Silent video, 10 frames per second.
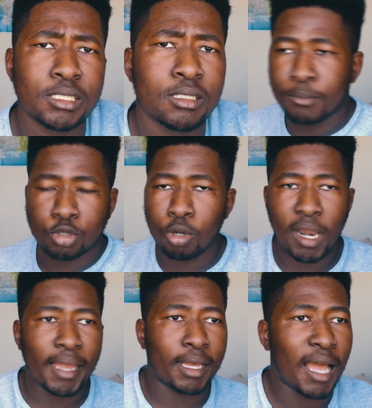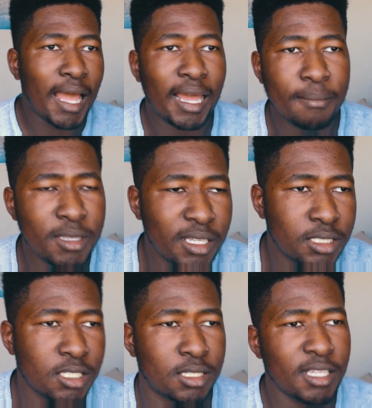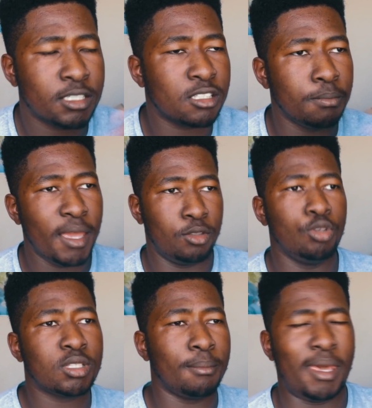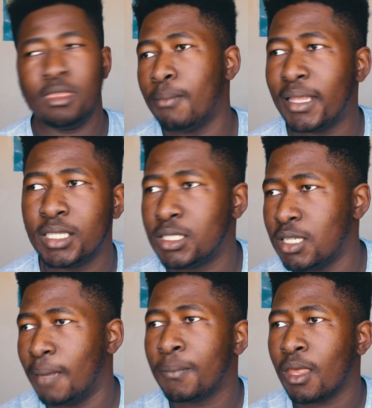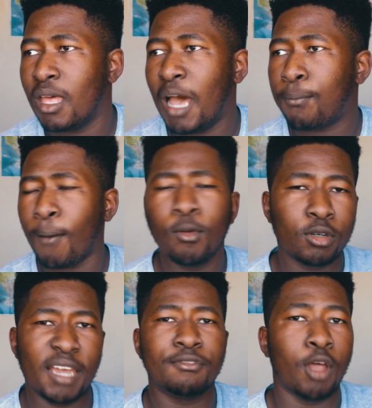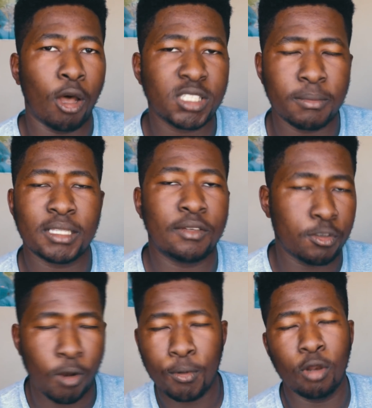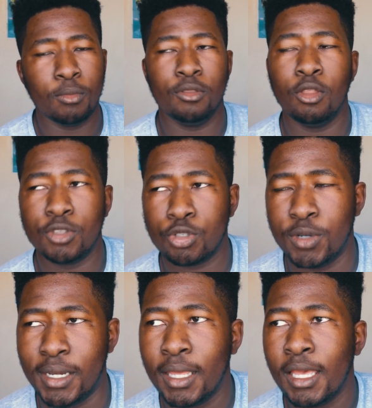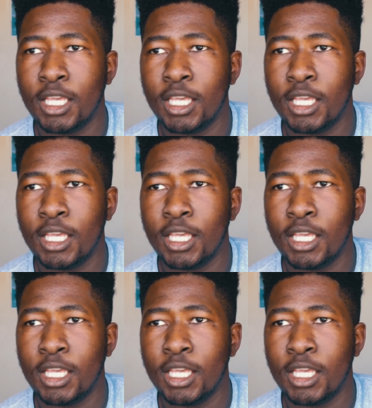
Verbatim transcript: I'm sure, like, let's just do some mathematics here. I probably won't have the answer myself. It's probably on the screen.